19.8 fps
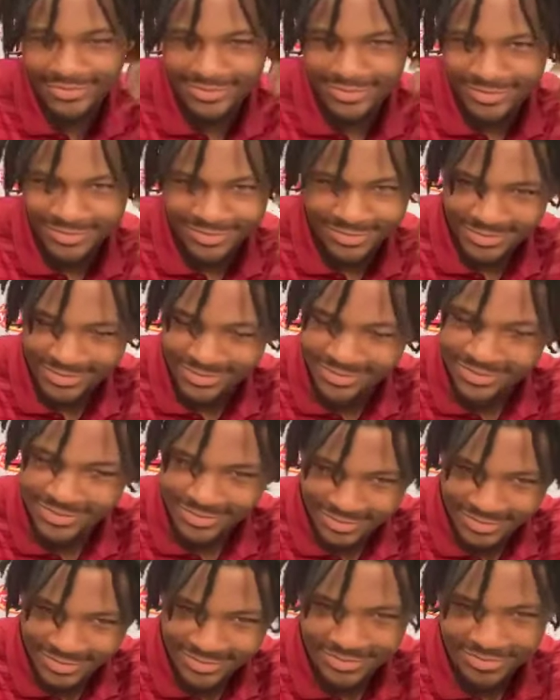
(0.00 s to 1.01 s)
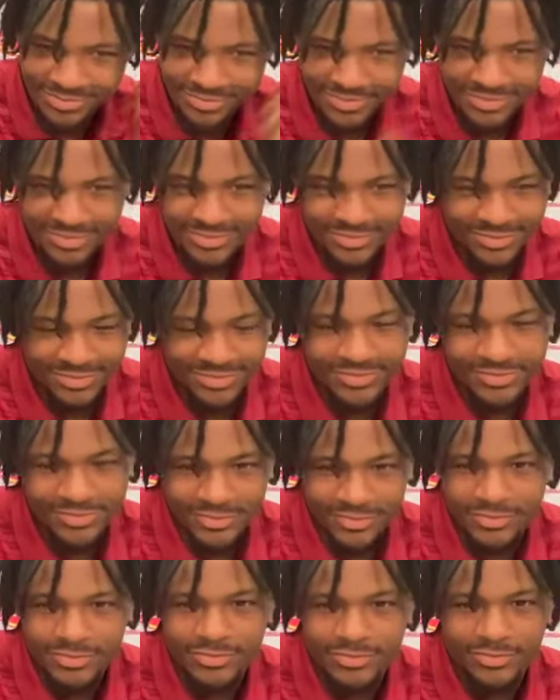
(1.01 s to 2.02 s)

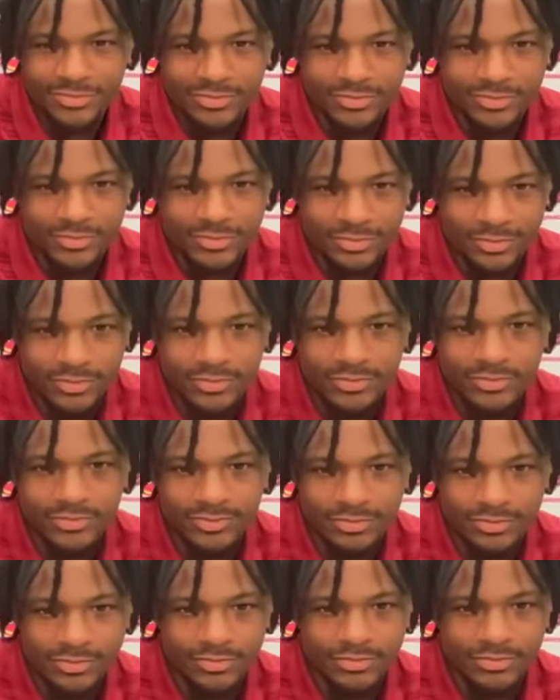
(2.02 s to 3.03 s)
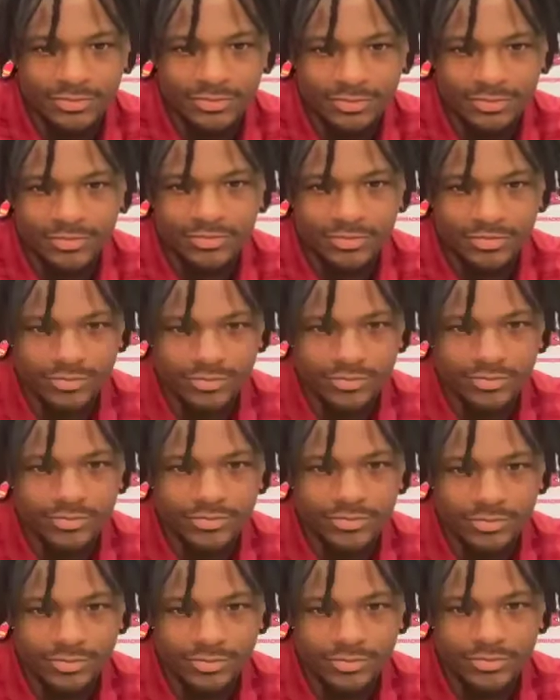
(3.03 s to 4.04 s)

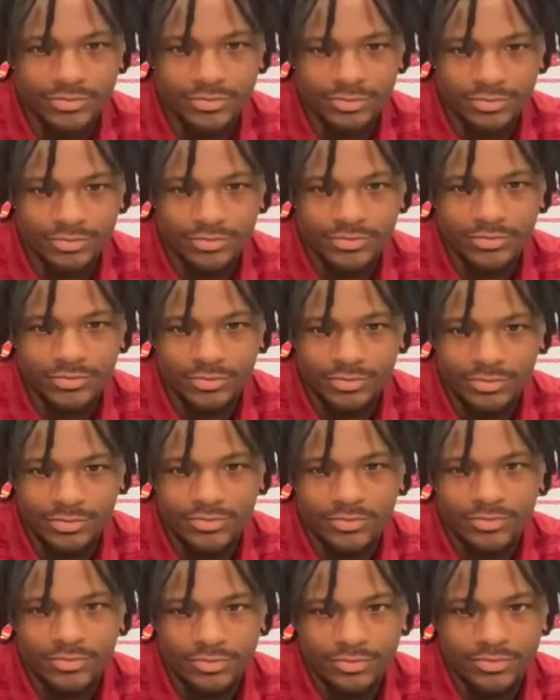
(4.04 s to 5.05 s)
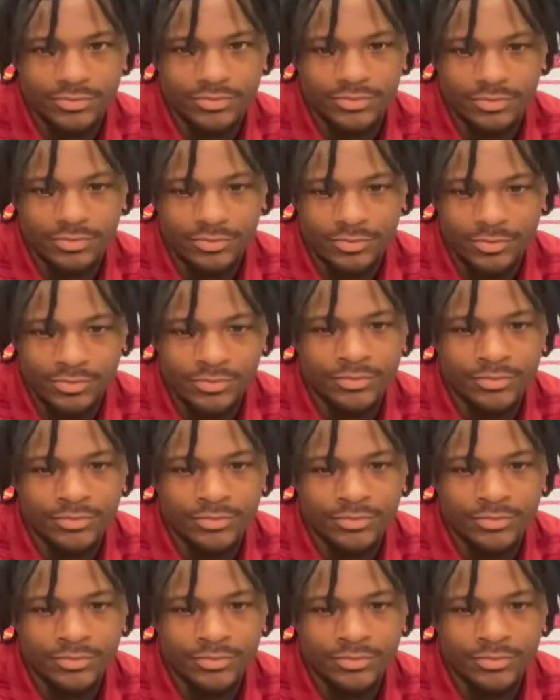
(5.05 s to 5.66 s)
The person shown says nothing.